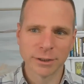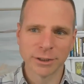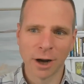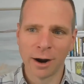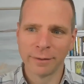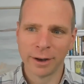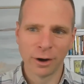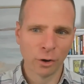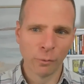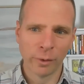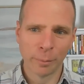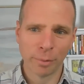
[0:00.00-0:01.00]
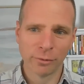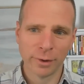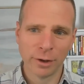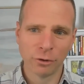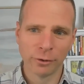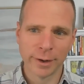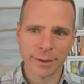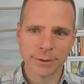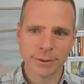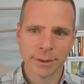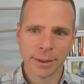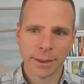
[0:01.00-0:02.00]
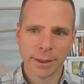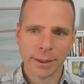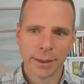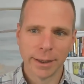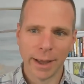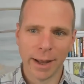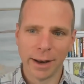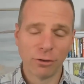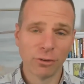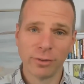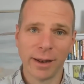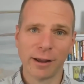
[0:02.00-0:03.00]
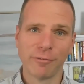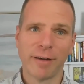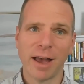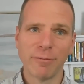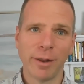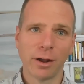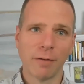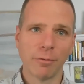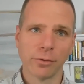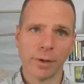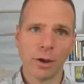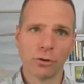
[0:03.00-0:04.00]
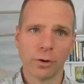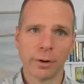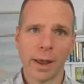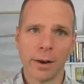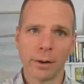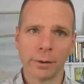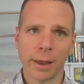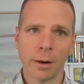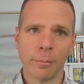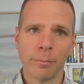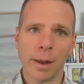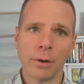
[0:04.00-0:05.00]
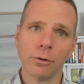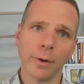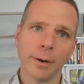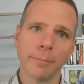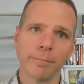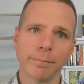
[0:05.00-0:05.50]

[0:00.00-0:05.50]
start. They don't know where the procedure is. And they just need like a 5-minute conversation and they'll get them into it.